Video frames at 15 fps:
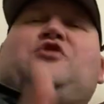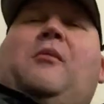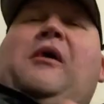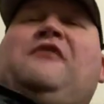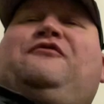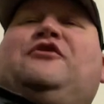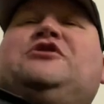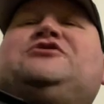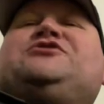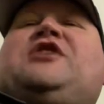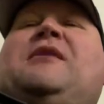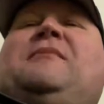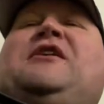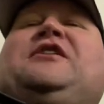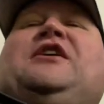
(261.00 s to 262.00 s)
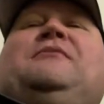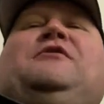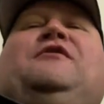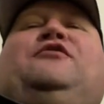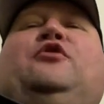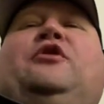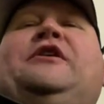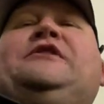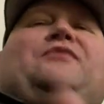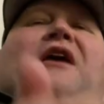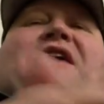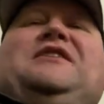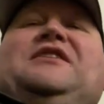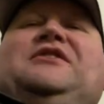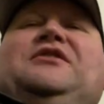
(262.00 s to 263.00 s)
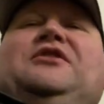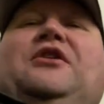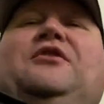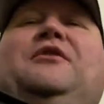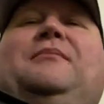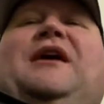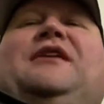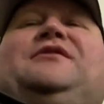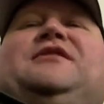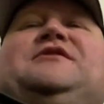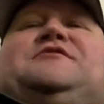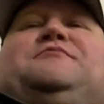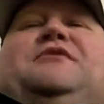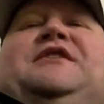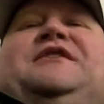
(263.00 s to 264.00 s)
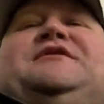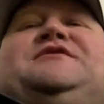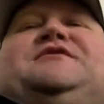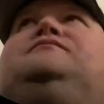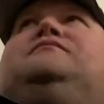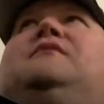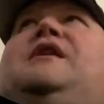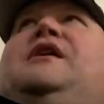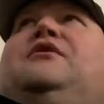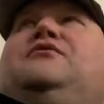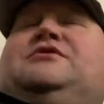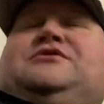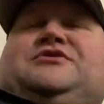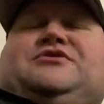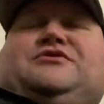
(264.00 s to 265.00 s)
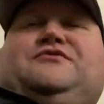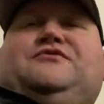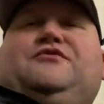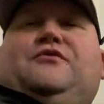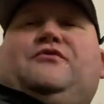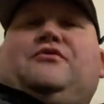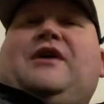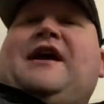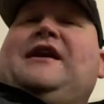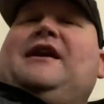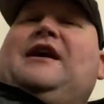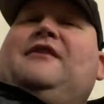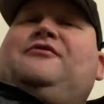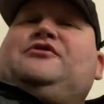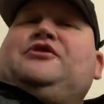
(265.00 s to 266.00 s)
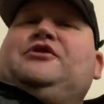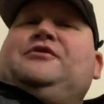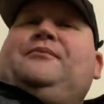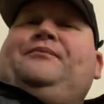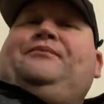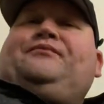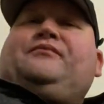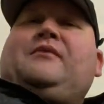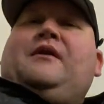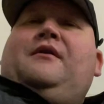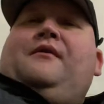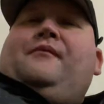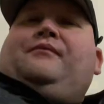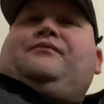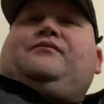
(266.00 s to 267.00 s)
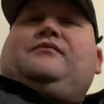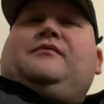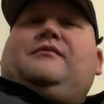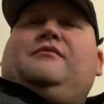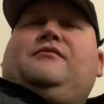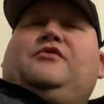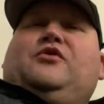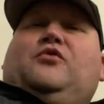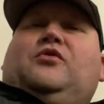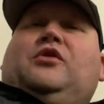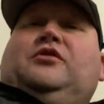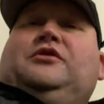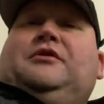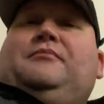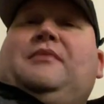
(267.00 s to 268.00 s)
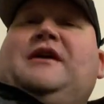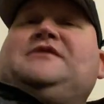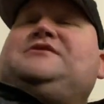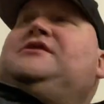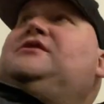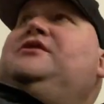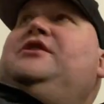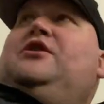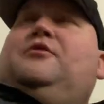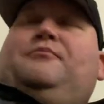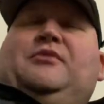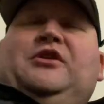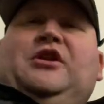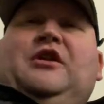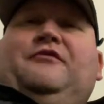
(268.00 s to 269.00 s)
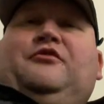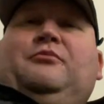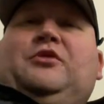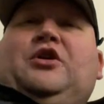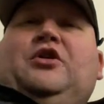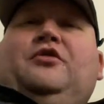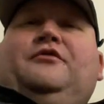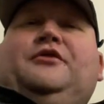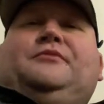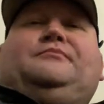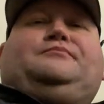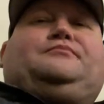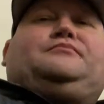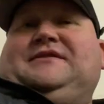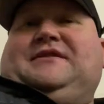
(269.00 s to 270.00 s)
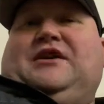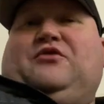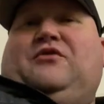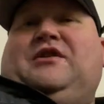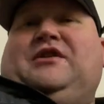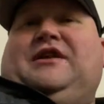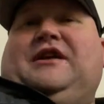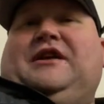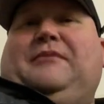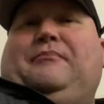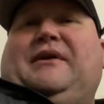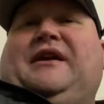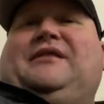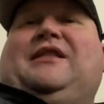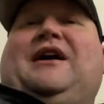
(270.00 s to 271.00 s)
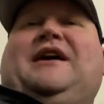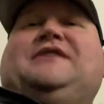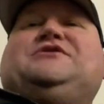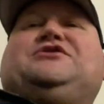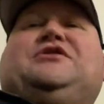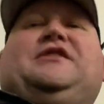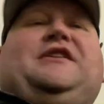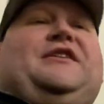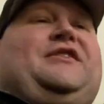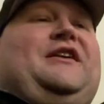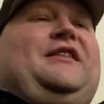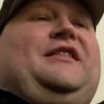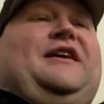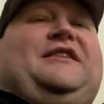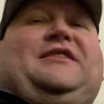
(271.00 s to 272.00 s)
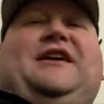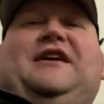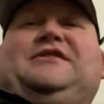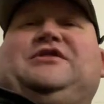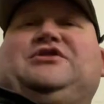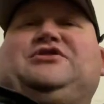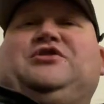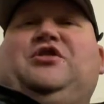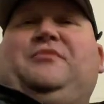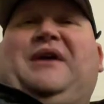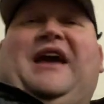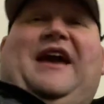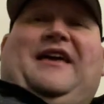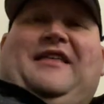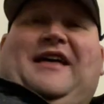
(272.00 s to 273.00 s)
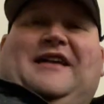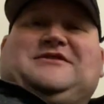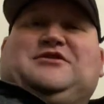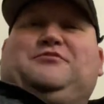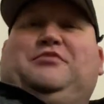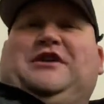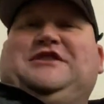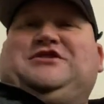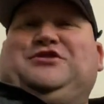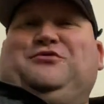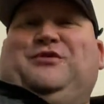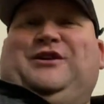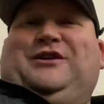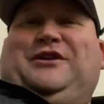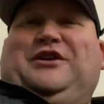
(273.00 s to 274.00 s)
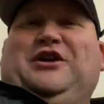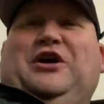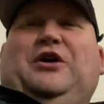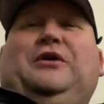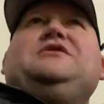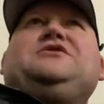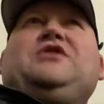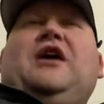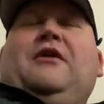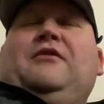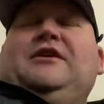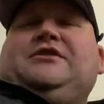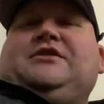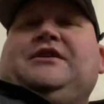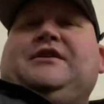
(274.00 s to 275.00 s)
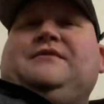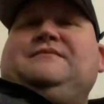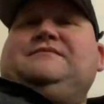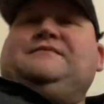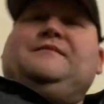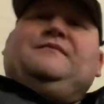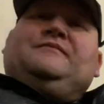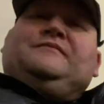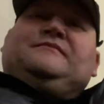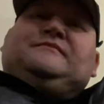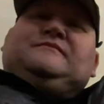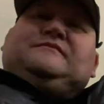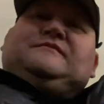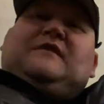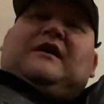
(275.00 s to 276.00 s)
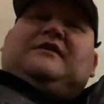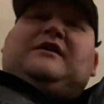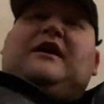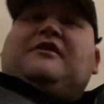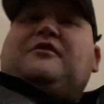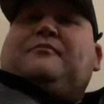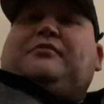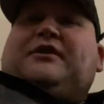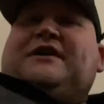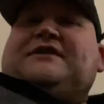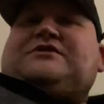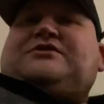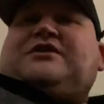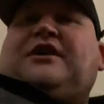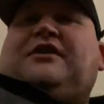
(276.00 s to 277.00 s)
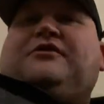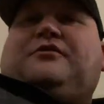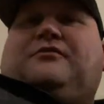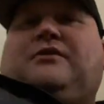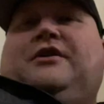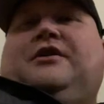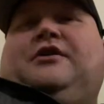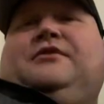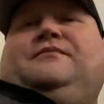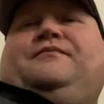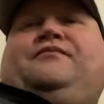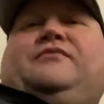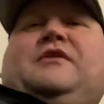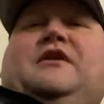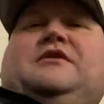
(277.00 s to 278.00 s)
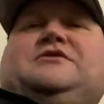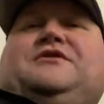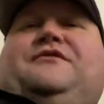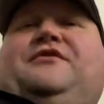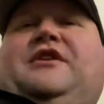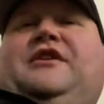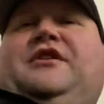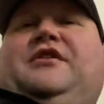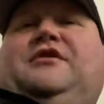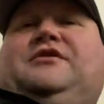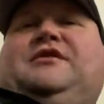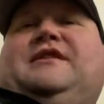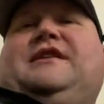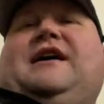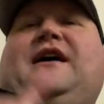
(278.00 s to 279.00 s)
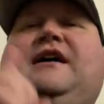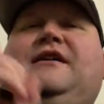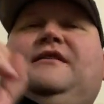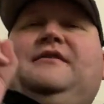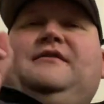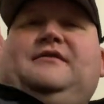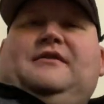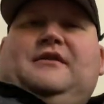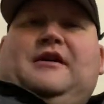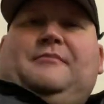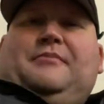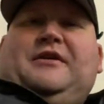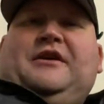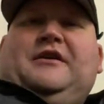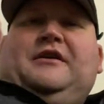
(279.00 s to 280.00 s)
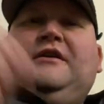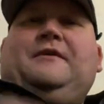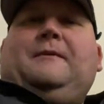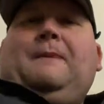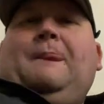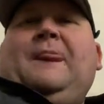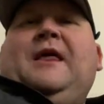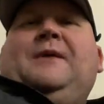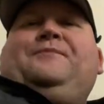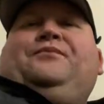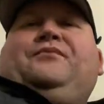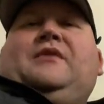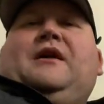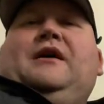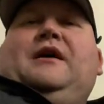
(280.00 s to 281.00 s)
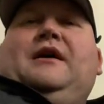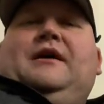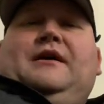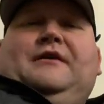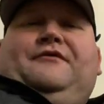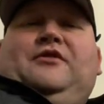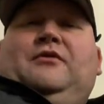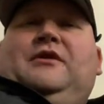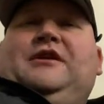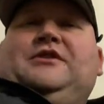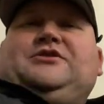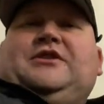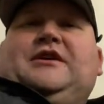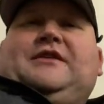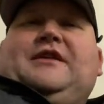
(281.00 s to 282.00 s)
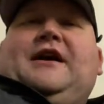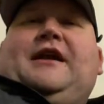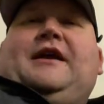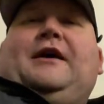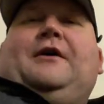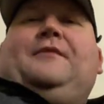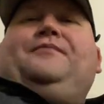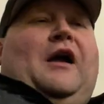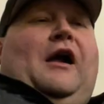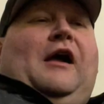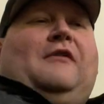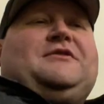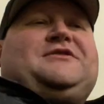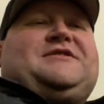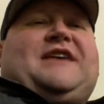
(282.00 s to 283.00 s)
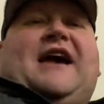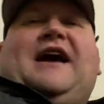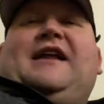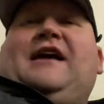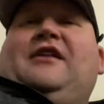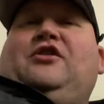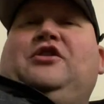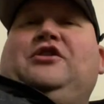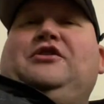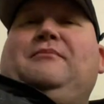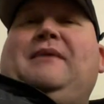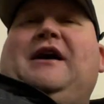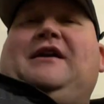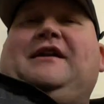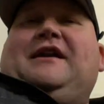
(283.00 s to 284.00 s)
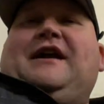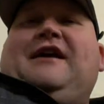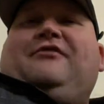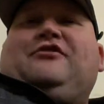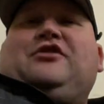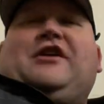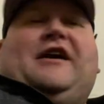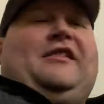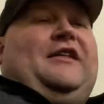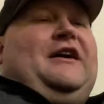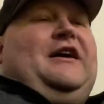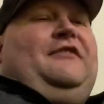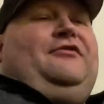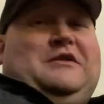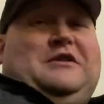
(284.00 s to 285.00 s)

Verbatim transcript: so my first time I came to Florence, I didn't know about this place. It was right after the world had basically opened up from COVID. There weren't any big lines or anything like that to show me, hey, that's the place you want to go. So I went to another place down the road. There's a video to that up here. Uh, if you want to check that out, I was sad. I learned about it after I left.